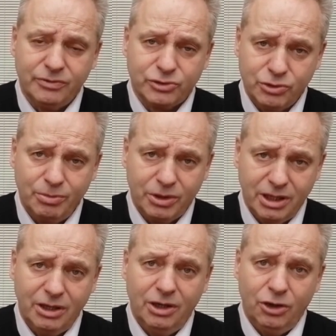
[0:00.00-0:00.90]
of
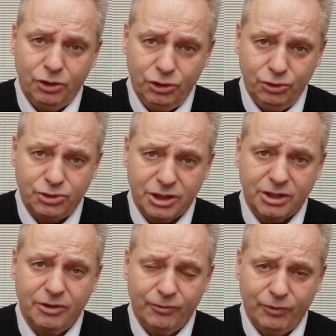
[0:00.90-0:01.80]
somebody
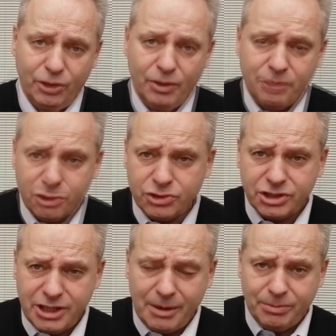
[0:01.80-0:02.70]
using flow. Such
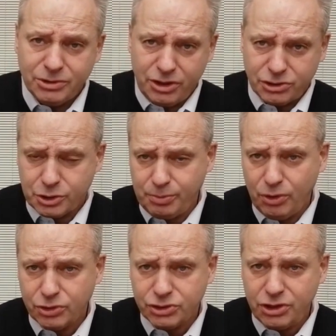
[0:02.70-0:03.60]
examples are
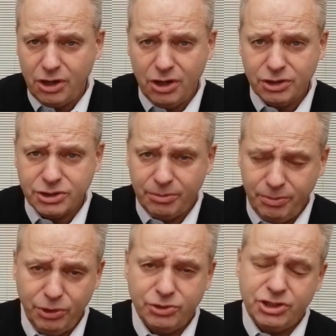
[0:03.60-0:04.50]
sports stars,
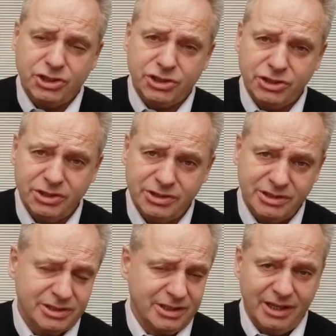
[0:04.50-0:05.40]

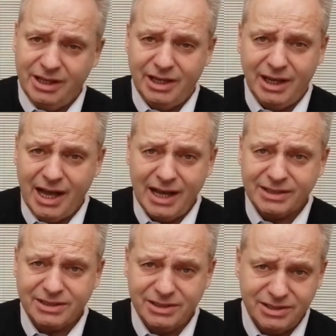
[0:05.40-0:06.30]
musicians, uh,
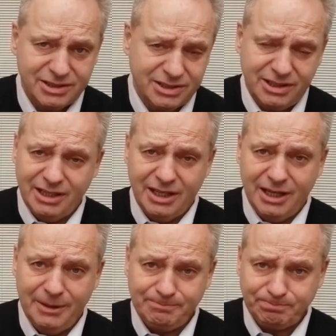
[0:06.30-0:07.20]
actors.
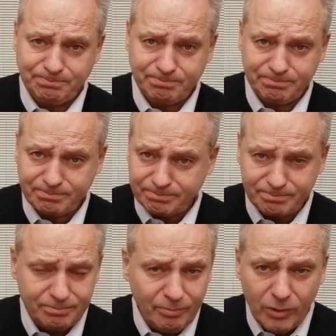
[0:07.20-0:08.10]
Um,
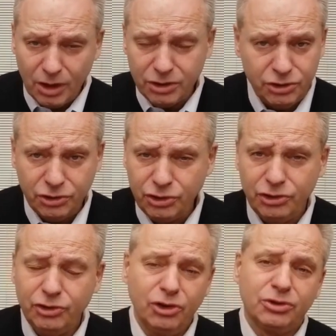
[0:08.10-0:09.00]
you,
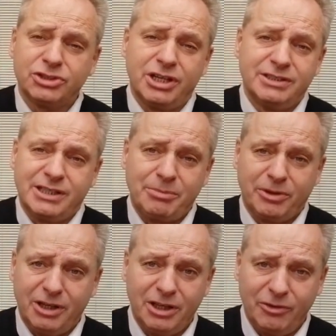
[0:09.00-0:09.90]
you, know the type
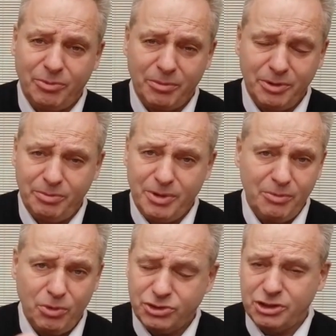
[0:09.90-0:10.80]
of thing you've probably
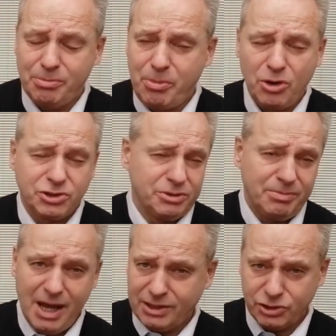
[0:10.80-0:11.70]
been watching a
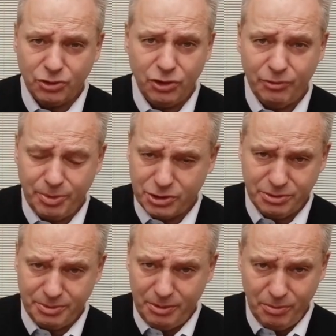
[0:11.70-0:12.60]
boxing match or you've
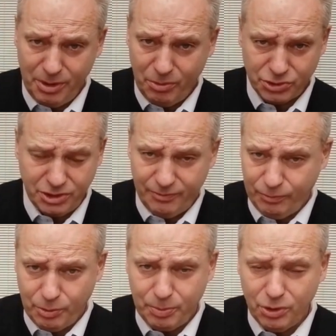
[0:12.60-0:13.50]
possibly been watching
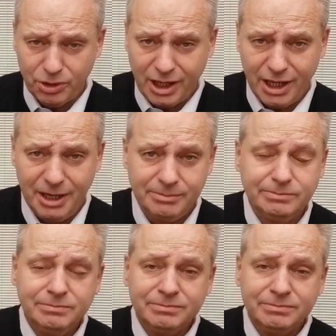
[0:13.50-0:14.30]
a football game.